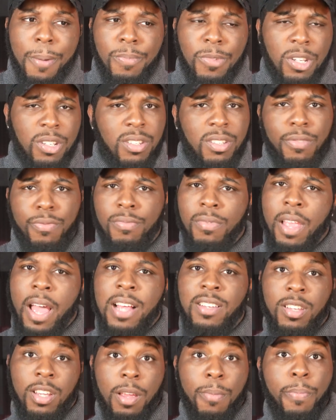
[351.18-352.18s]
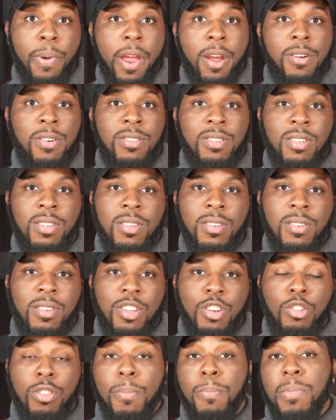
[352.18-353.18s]
Just as a comparison,
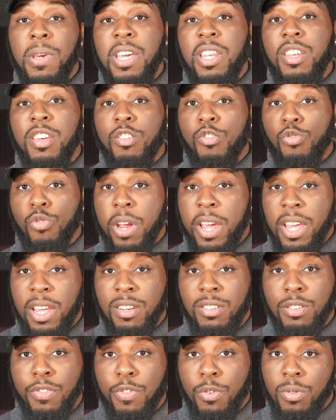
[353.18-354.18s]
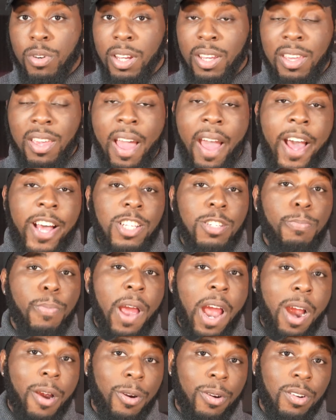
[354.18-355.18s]
the median range for a
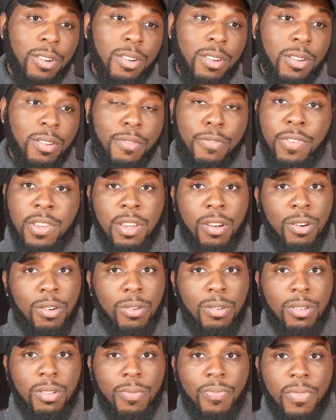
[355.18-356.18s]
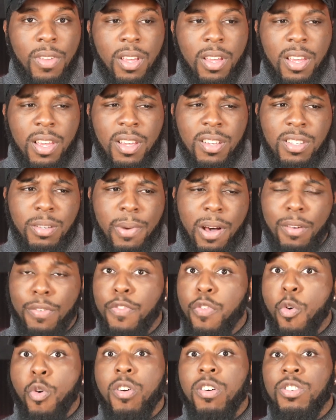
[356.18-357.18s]
gas-powered vehicle is about
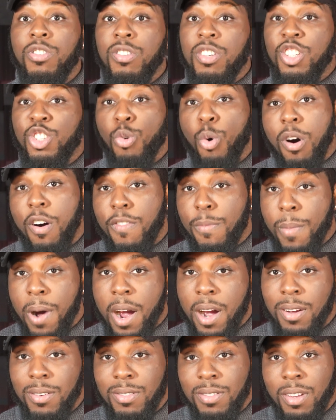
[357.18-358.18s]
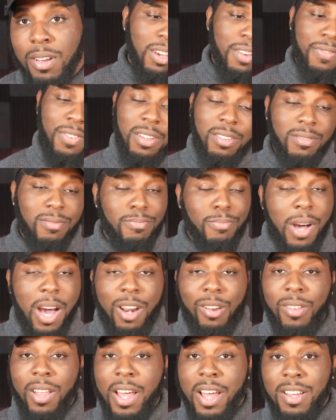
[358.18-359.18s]
412 miles. If the
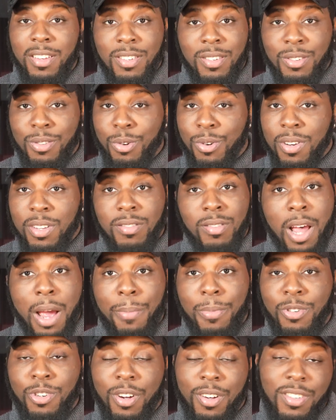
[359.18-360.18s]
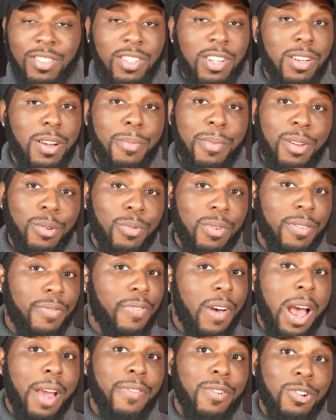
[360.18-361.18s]
Model S or the Cybertruck is coming with
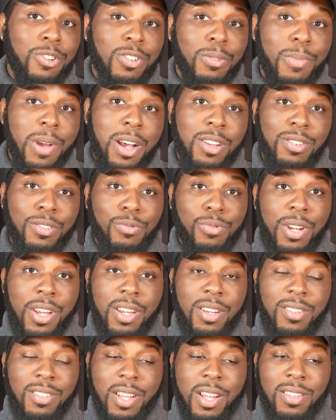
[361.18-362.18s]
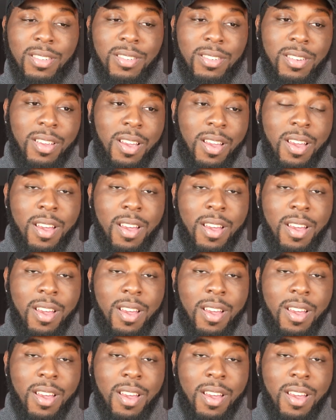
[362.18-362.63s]
500 miles of range, that's